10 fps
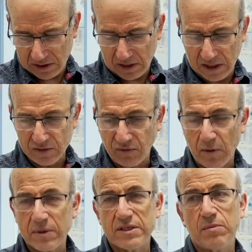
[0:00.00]
He's
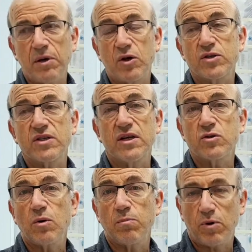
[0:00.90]
vomiting because things
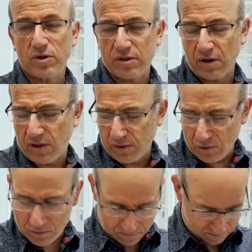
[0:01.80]
aren't passing through.